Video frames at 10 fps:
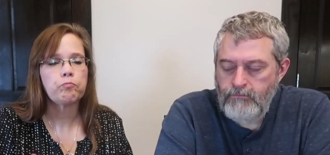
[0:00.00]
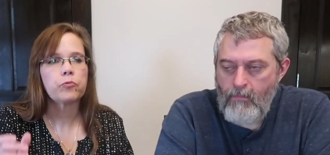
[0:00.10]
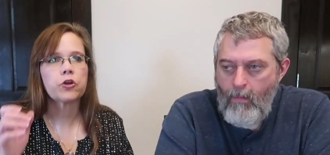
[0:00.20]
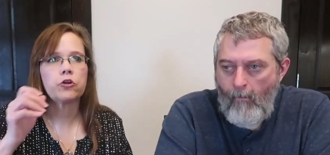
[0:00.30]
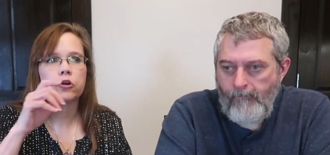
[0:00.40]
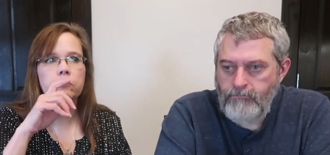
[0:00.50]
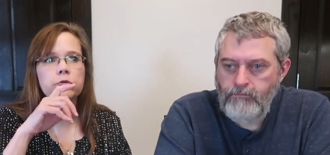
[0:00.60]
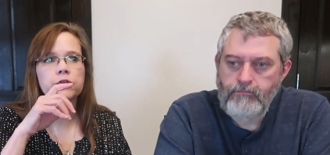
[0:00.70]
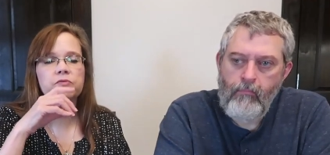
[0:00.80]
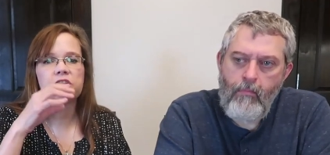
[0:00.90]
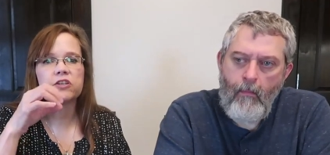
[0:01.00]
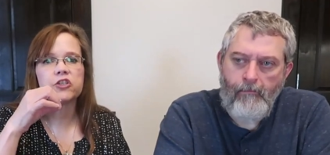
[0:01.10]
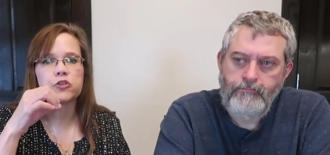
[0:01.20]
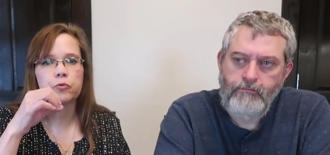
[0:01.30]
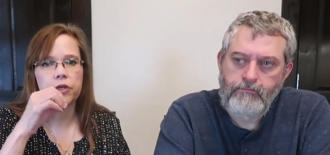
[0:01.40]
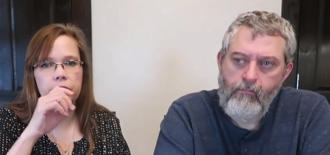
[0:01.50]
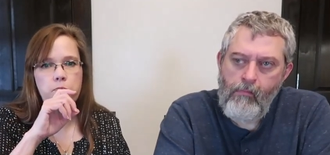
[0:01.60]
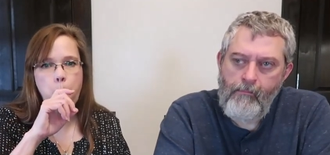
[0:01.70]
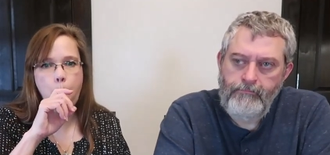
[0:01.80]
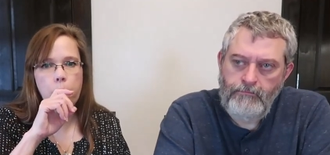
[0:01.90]
Speaker 1: The caramel's very sweet.
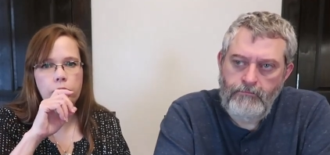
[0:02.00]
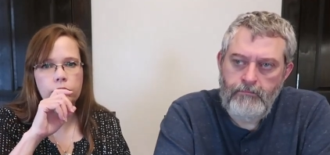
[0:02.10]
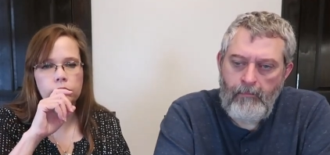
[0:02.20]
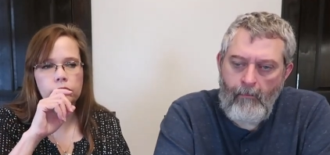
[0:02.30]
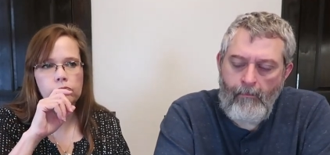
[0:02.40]
Mm-hmm.